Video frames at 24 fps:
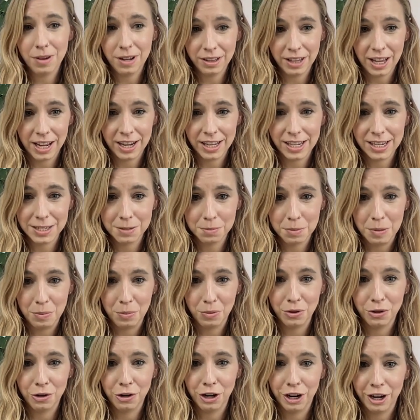A lot of these
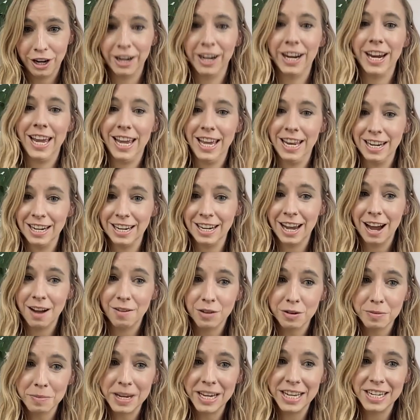people are in
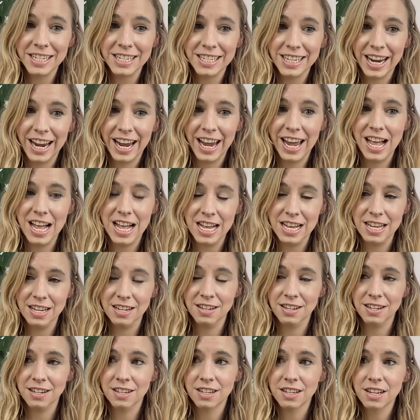government,
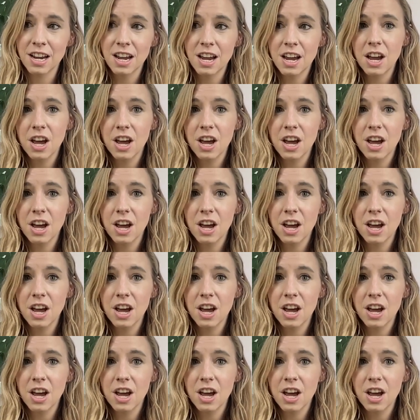and